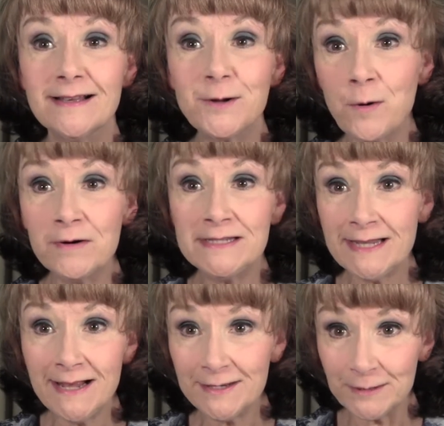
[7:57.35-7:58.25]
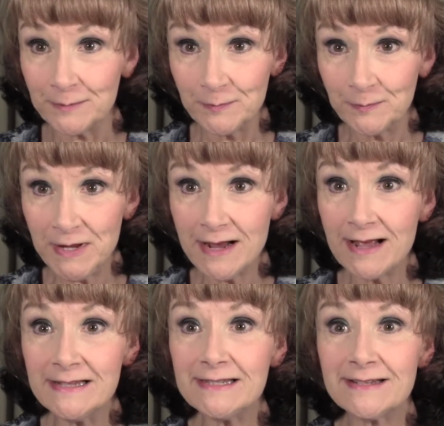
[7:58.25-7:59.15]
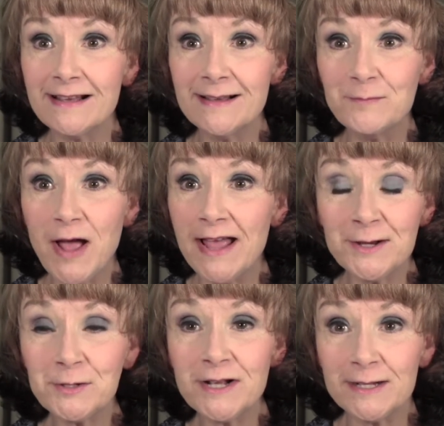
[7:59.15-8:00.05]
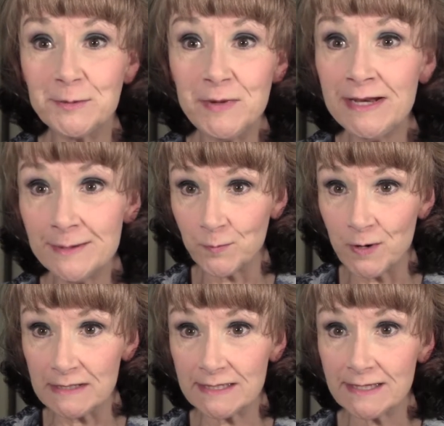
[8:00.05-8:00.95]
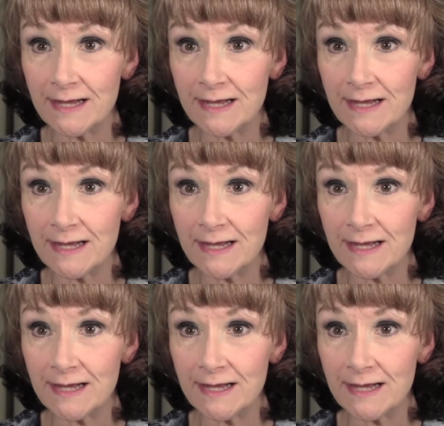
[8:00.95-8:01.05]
Koren Xander because I actually got to meet once.